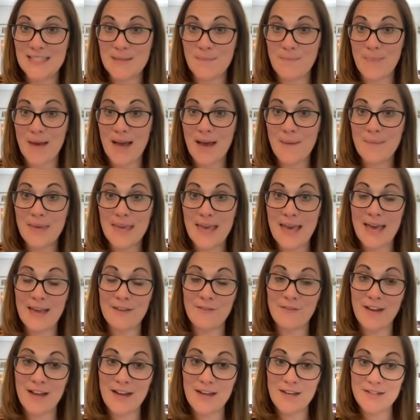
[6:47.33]

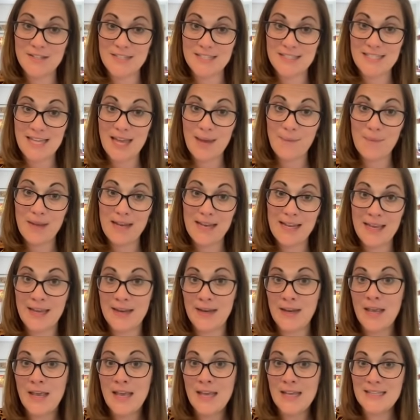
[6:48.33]
Aubameyang valued at 10 million